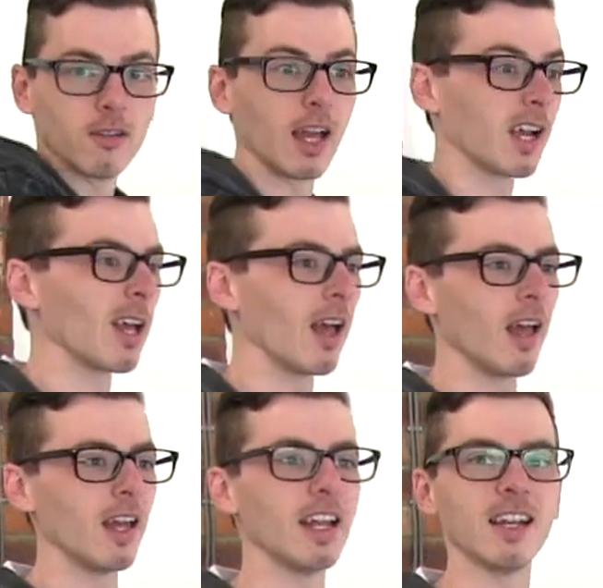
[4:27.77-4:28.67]
like
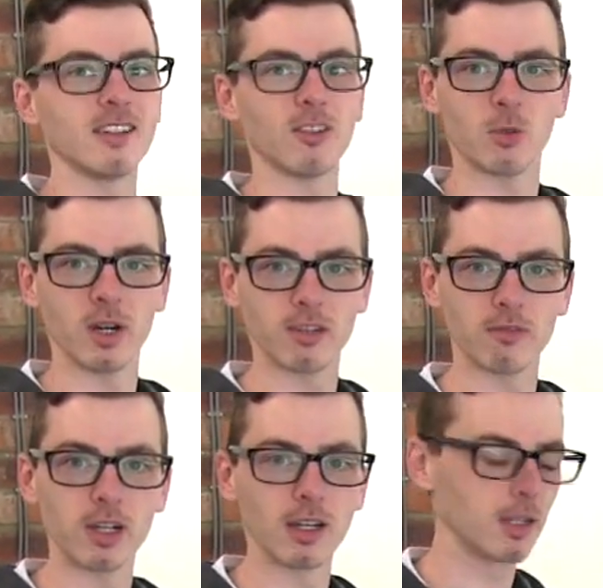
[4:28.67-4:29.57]
in any
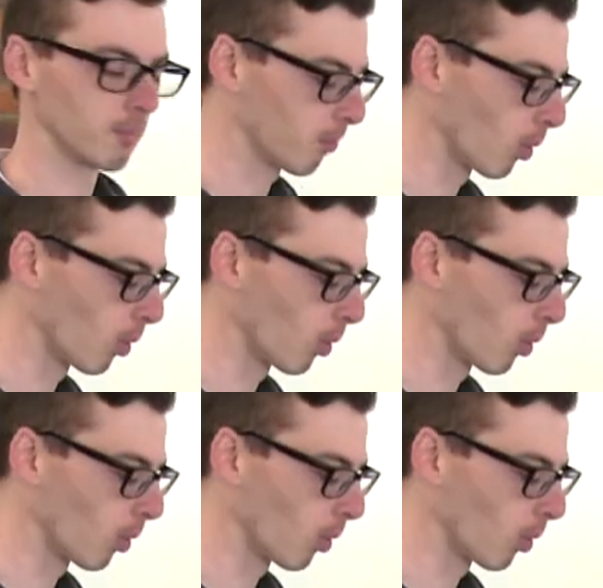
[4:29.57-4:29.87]
situation really.